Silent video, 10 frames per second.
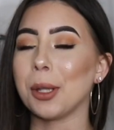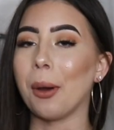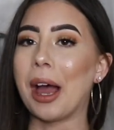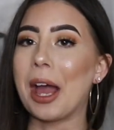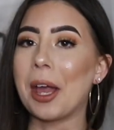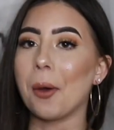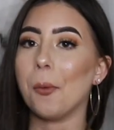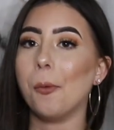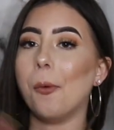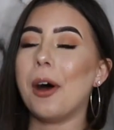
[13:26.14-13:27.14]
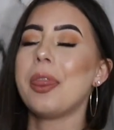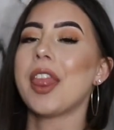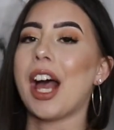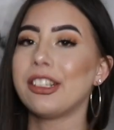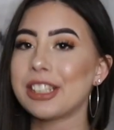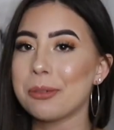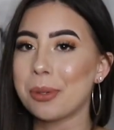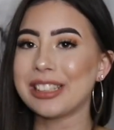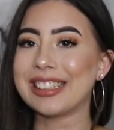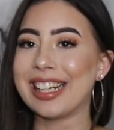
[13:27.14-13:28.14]
So I
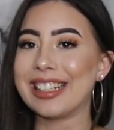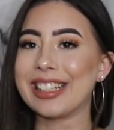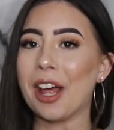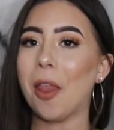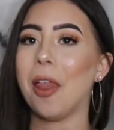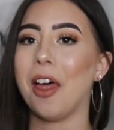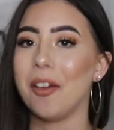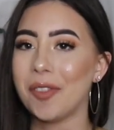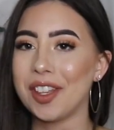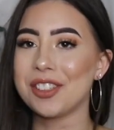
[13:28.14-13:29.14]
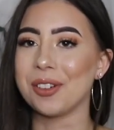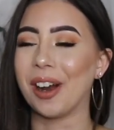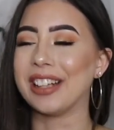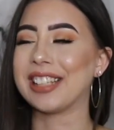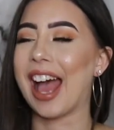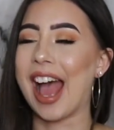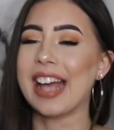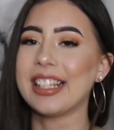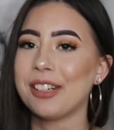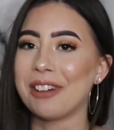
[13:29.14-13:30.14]
1000% love this dress.
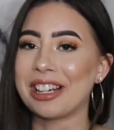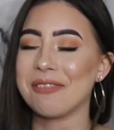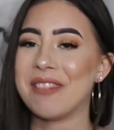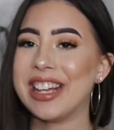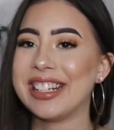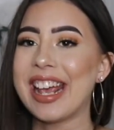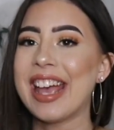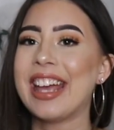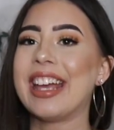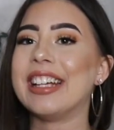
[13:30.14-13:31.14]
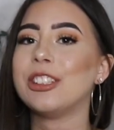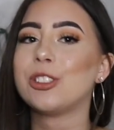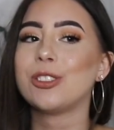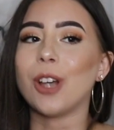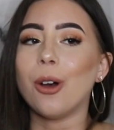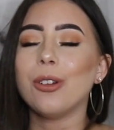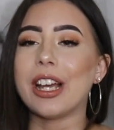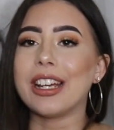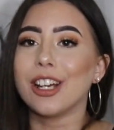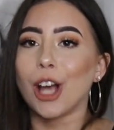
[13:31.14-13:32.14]
Highly recommend. It's so
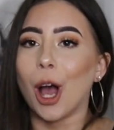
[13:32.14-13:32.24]
like